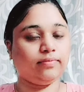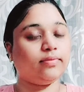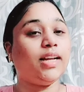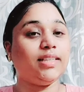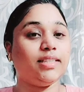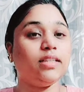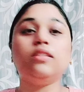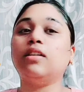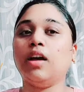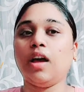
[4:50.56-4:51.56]
that's it.
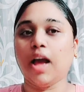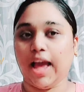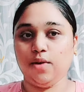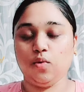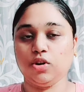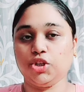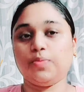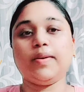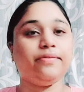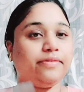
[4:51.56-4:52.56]
I washed
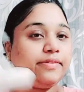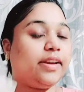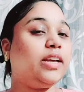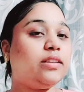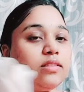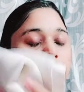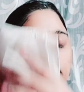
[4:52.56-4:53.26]
my face,